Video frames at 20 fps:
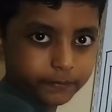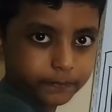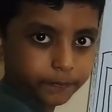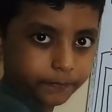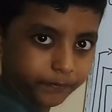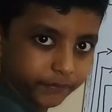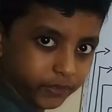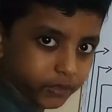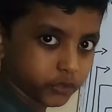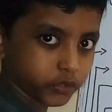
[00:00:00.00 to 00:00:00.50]

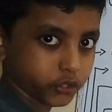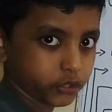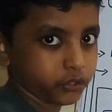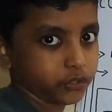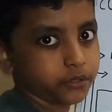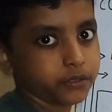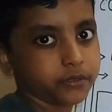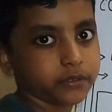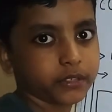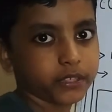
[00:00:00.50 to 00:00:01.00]

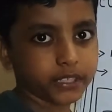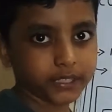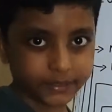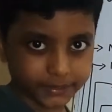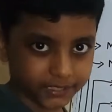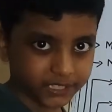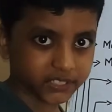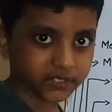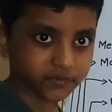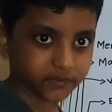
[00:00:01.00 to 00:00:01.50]
future, in
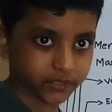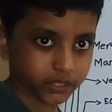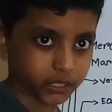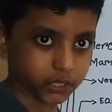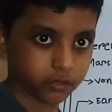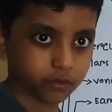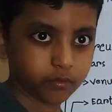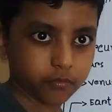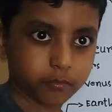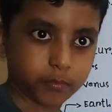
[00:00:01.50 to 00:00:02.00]
this
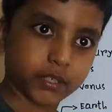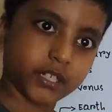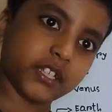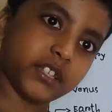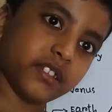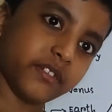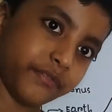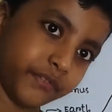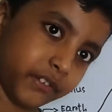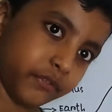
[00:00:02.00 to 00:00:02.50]
video, but
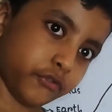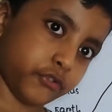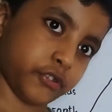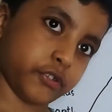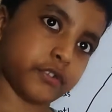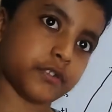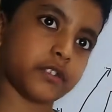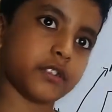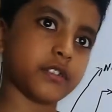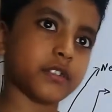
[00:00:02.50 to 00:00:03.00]
in the
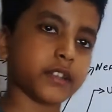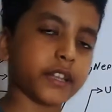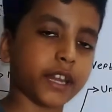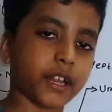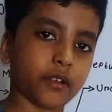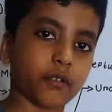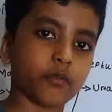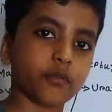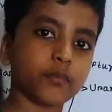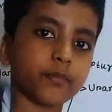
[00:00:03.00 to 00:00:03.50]
future.
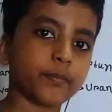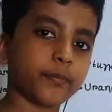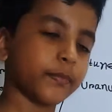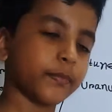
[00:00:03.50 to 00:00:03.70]
Now,